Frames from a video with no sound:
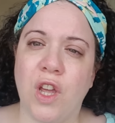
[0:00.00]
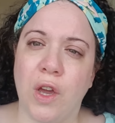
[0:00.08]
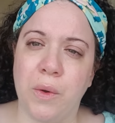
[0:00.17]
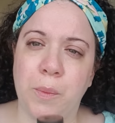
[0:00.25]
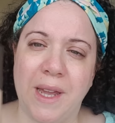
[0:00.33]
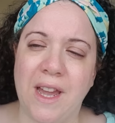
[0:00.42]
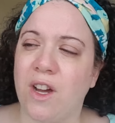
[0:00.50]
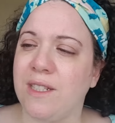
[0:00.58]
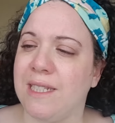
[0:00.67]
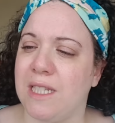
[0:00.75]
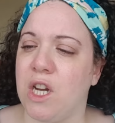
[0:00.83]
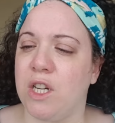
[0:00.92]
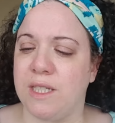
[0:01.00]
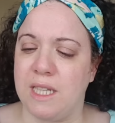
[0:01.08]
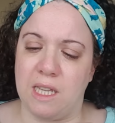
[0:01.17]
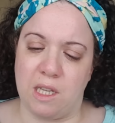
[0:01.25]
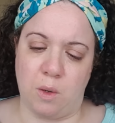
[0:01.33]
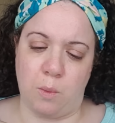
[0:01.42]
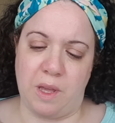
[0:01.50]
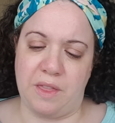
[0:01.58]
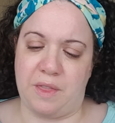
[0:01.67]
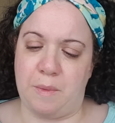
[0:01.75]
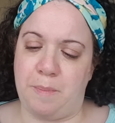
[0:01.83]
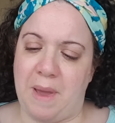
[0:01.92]
So we are starting
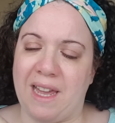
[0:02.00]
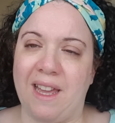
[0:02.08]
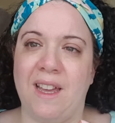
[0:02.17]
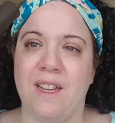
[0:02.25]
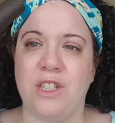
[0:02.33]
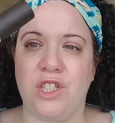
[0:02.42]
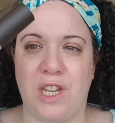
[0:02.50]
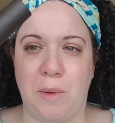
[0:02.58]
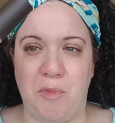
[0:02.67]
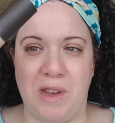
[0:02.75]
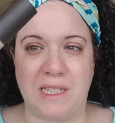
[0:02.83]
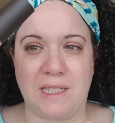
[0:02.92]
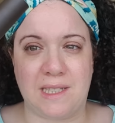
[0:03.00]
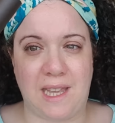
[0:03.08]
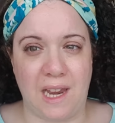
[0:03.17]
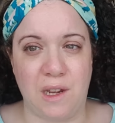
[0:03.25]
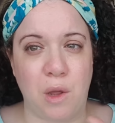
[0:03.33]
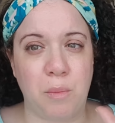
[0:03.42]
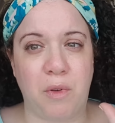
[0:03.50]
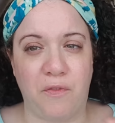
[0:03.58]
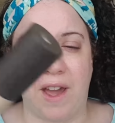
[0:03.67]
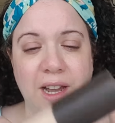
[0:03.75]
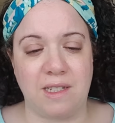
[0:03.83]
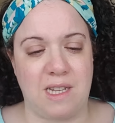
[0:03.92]
with the Becca Shimmering Skin
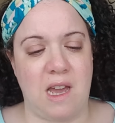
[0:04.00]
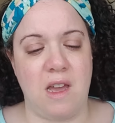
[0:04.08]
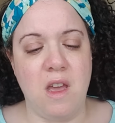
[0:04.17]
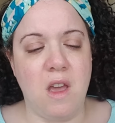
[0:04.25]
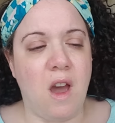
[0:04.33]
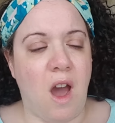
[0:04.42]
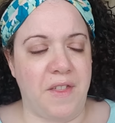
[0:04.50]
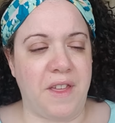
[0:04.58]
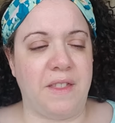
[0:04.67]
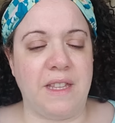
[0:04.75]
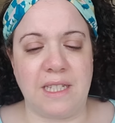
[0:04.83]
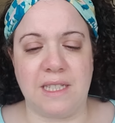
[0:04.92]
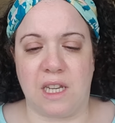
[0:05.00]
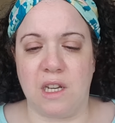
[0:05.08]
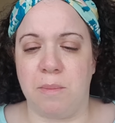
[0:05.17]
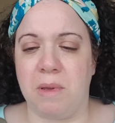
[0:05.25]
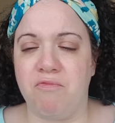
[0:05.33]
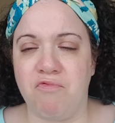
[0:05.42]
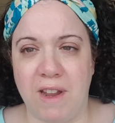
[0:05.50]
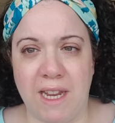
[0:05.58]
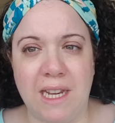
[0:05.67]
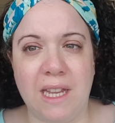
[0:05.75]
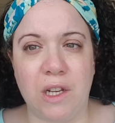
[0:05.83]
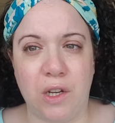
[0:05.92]
Perfector. I think this is going to be
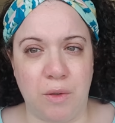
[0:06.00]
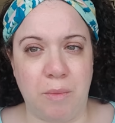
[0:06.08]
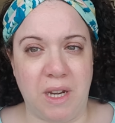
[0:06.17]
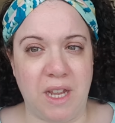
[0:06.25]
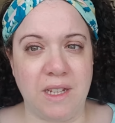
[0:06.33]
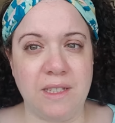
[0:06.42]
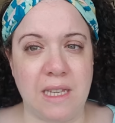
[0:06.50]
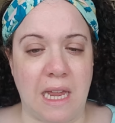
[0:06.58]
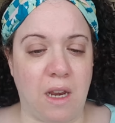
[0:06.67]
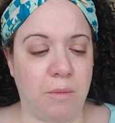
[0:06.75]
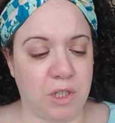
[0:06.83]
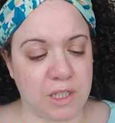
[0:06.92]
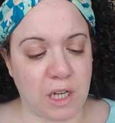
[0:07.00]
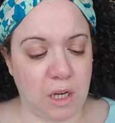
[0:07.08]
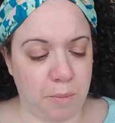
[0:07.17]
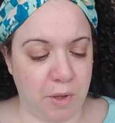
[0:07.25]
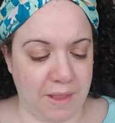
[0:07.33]
really luminous, and I'm just going to